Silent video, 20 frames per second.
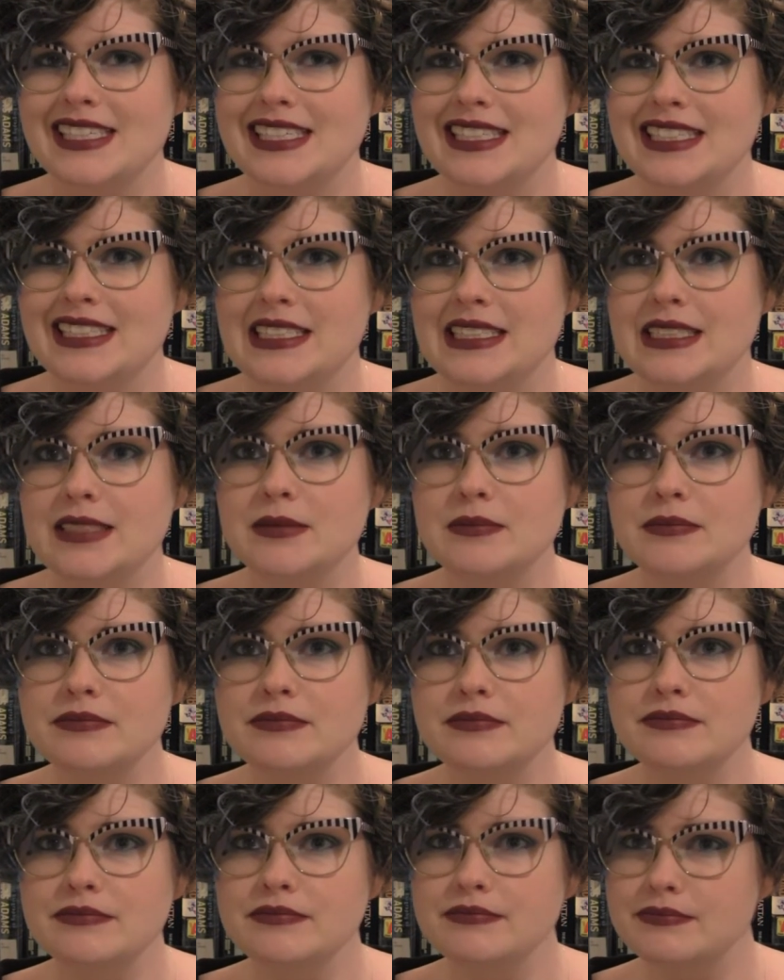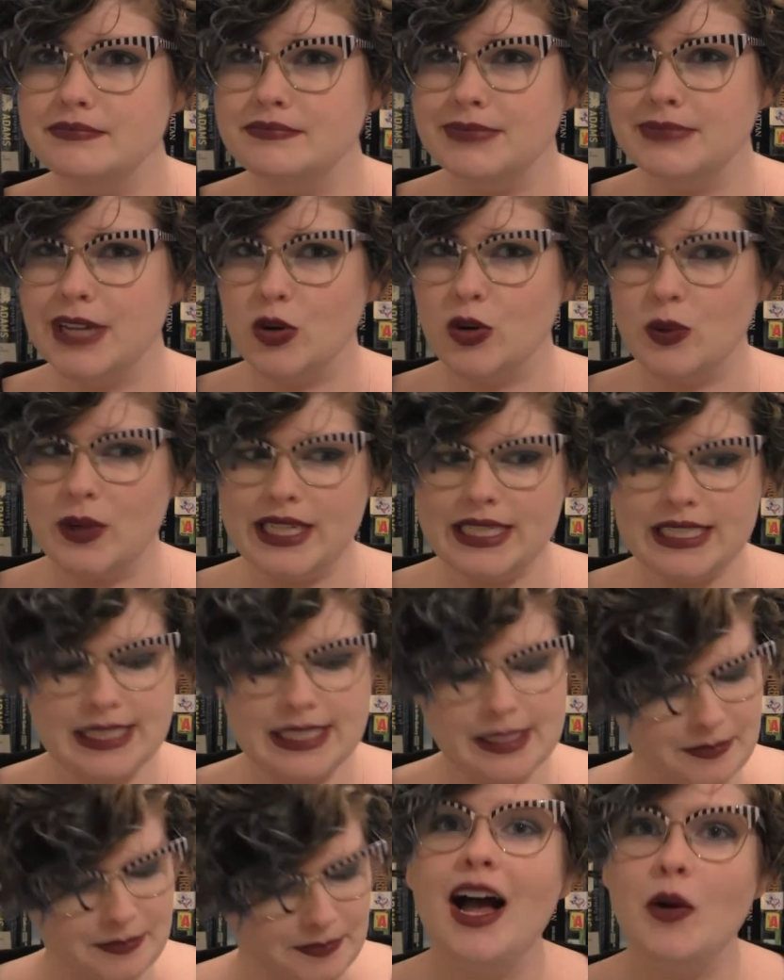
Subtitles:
in better ways.